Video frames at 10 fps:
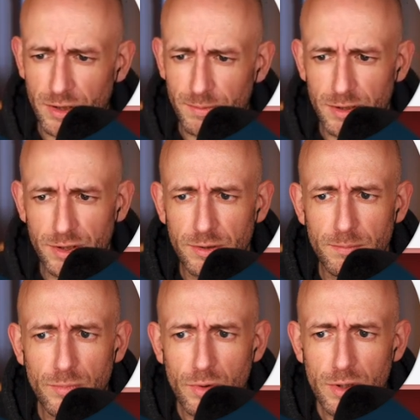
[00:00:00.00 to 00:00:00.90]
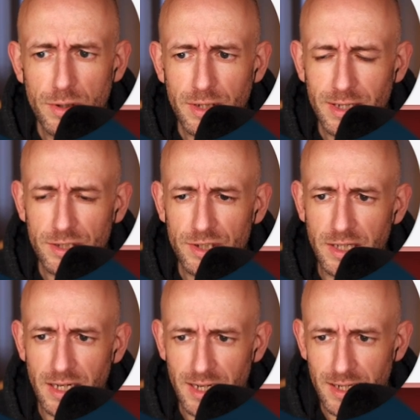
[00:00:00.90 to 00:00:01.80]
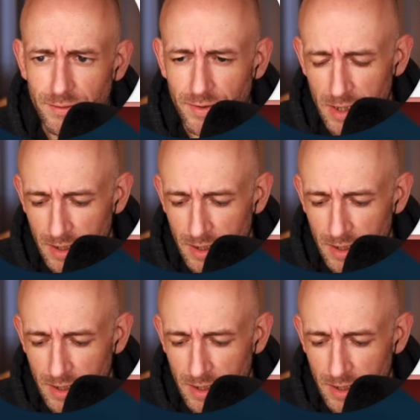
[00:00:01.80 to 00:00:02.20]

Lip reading: because the more you actually have,